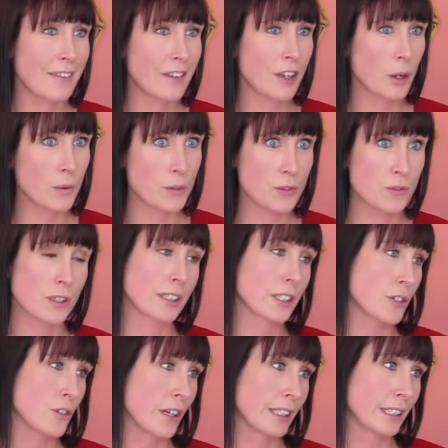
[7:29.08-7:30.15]
and that I was really
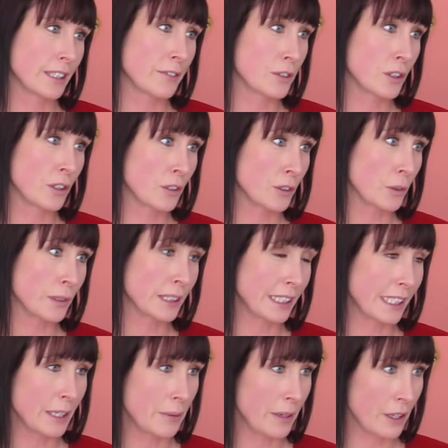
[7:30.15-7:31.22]
trying to live
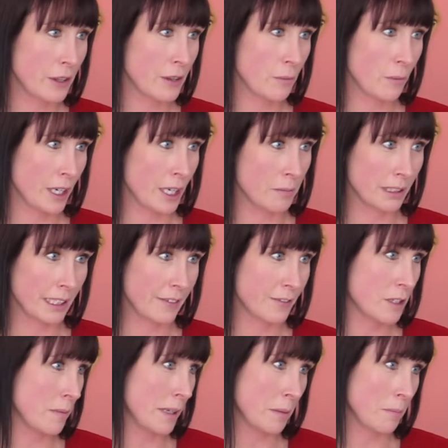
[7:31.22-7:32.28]
congruently with what I
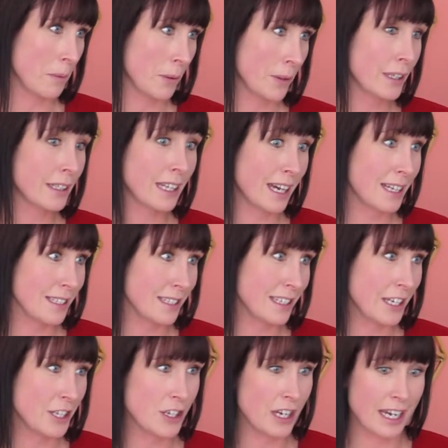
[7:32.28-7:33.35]
believed to be important as a
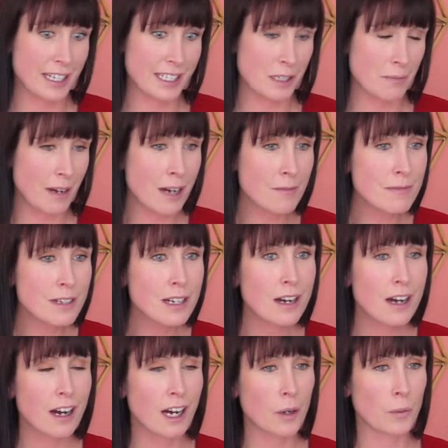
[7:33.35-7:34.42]
teacher and as a mum.
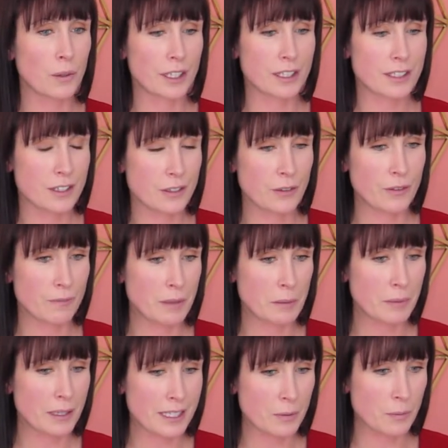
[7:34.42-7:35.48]
I wanted to be
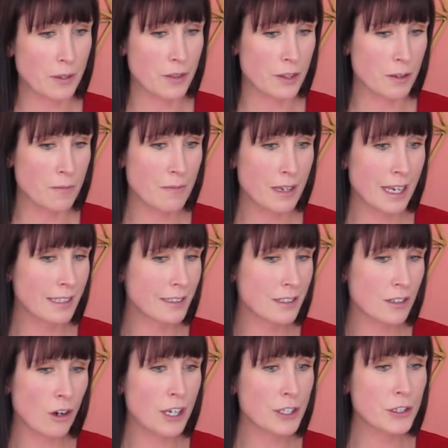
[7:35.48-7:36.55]
present with them,
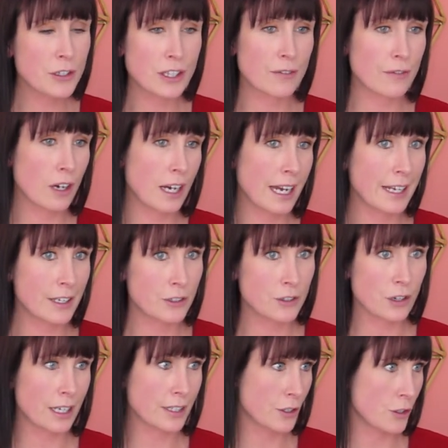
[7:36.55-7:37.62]
and I knew that if I had
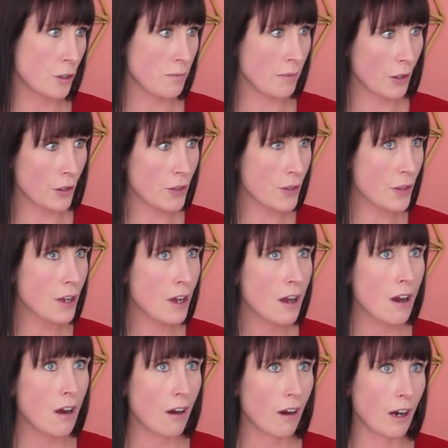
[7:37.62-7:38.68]
tried to do both,
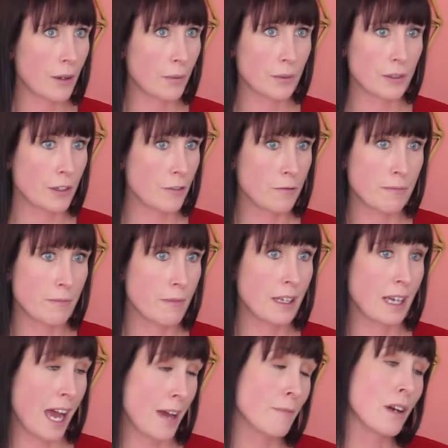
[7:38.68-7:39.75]
I wouldn't have,
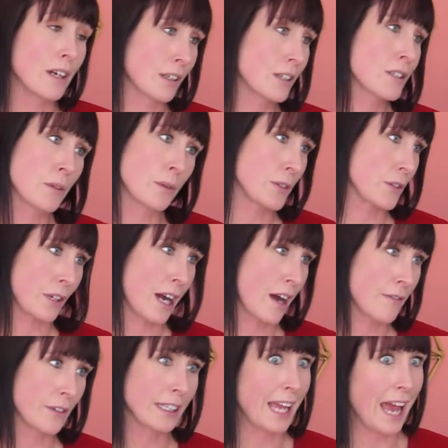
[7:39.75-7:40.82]
and because I was
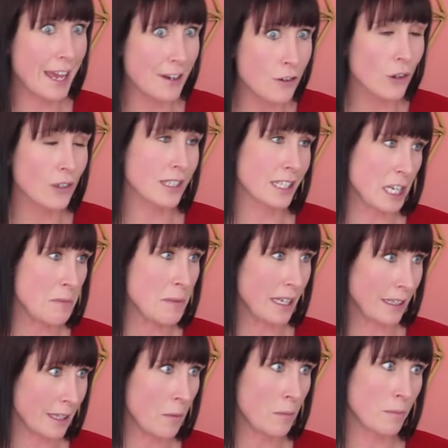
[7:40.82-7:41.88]
recovering and not
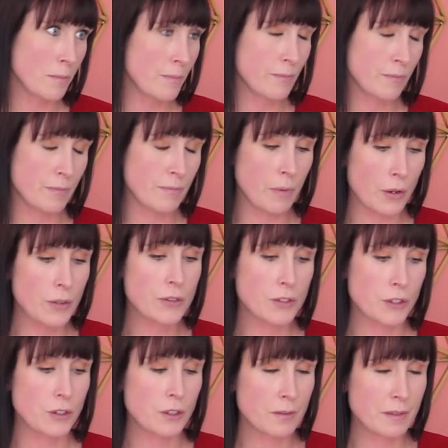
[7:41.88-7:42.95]
sleeping. They were both
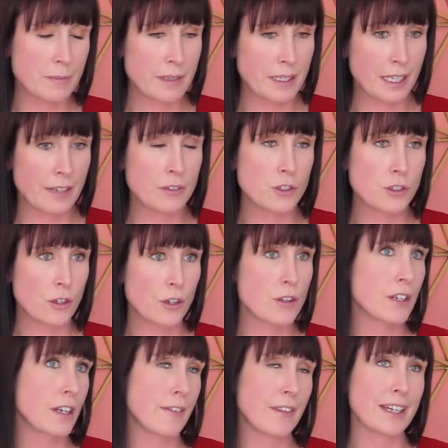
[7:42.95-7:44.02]
children, but even
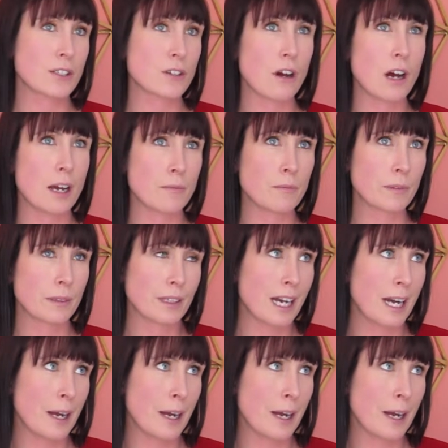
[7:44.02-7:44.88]
Jonathan at that time,